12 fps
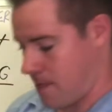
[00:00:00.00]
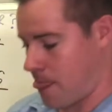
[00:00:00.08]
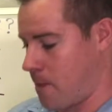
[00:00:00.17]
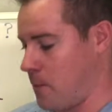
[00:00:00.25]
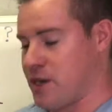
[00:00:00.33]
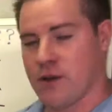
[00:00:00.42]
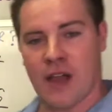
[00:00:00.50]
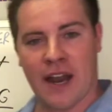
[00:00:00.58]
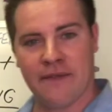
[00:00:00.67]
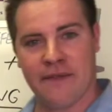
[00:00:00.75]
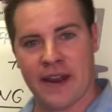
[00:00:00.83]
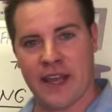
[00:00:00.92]
we do a lot
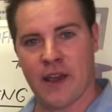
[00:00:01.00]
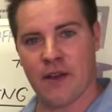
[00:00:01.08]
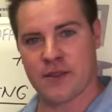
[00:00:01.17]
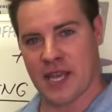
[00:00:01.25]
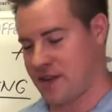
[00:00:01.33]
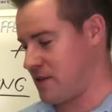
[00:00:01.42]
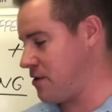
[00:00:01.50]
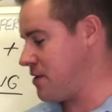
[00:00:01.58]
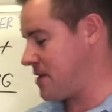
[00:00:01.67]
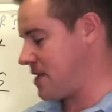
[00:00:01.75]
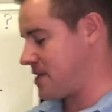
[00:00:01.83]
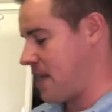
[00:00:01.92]
of videos, I do
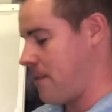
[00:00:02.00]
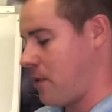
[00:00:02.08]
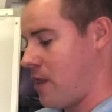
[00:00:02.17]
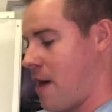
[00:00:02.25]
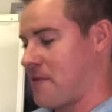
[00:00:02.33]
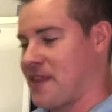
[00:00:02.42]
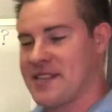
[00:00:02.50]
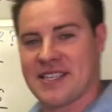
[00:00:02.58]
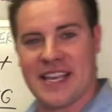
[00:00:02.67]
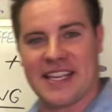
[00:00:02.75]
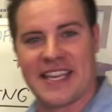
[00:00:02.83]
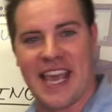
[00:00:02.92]
this example a lot, but this is
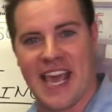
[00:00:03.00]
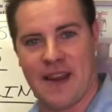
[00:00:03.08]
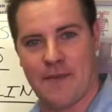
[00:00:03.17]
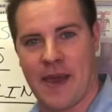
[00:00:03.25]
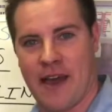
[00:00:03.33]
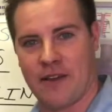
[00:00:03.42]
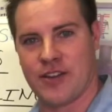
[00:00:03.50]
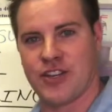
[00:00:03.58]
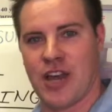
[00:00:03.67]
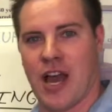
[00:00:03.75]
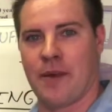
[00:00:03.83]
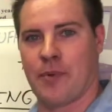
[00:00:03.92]
a 10-pound
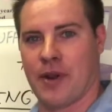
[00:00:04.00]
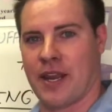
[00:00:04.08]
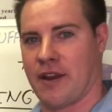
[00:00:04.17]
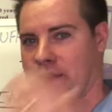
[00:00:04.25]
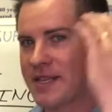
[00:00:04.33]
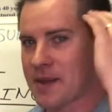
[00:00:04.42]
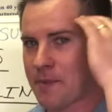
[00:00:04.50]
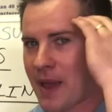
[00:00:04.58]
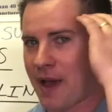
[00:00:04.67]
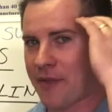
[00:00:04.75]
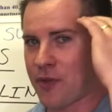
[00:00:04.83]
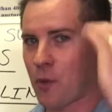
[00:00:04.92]
shot put here. That's
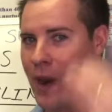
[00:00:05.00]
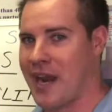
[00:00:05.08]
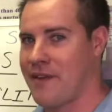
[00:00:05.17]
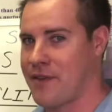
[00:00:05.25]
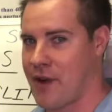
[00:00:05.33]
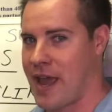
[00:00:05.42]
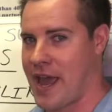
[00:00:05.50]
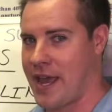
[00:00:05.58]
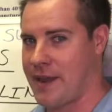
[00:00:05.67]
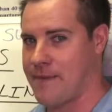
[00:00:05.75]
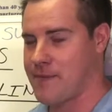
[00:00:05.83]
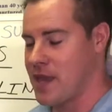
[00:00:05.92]
about the weight of your
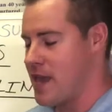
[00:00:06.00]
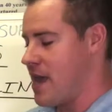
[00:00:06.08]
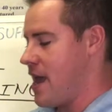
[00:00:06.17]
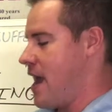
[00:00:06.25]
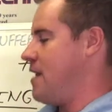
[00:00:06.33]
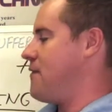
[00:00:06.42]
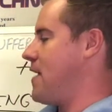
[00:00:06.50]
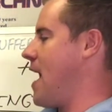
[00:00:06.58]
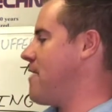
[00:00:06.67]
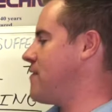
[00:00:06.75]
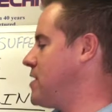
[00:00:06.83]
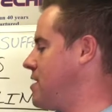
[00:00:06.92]
head. And if you
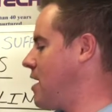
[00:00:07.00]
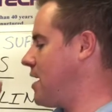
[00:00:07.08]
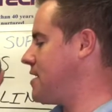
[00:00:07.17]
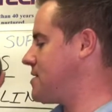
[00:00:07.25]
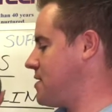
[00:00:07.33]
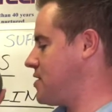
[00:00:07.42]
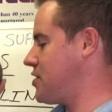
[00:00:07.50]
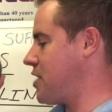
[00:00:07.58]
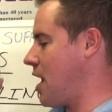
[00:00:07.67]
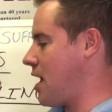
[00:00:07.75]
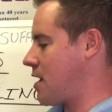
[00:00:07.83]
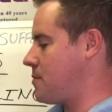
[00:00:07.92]
have a nice
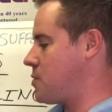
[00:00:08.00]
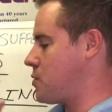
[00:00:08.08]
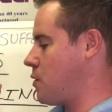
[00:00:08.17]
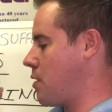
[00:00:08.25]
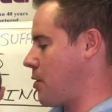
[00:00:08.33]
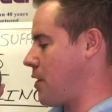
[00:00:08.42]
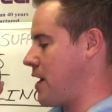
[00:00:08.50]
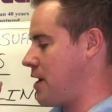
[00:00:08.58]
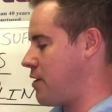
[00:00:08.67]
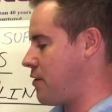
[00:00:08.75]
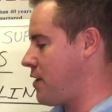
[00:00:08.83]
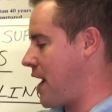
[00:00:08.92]
shock absorber in
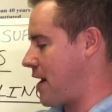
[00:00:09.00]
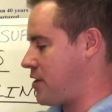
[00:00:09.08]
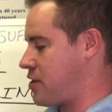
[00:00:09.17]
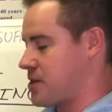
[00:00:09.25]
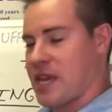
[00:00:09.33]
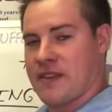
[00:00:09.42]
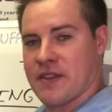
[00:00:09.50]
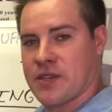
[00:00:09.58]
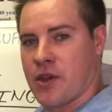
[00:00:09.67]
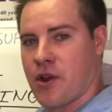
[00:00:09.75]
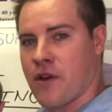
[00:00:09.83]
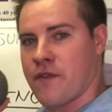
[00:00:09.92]
your neck, just like this
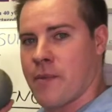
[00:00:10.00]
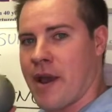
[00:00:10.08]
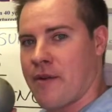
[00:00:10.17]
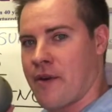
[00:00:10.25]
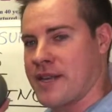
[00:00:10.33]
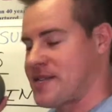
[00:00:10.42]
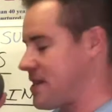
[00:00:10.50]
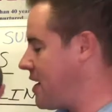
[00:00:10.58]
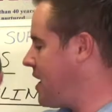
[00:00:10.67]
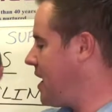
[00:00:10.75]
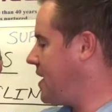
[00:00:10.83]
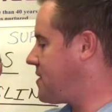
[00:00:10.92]
curve in my wrist,
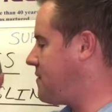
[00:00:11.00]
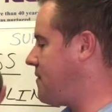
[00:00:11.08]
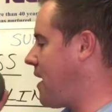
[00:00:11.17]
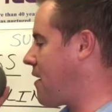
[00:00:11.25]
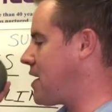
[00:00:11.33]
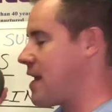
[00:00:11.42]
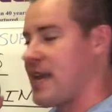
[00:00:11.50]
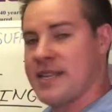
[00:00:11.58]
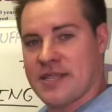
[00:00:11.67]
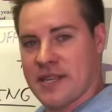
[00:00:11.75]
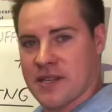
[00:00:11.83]
it's very easy to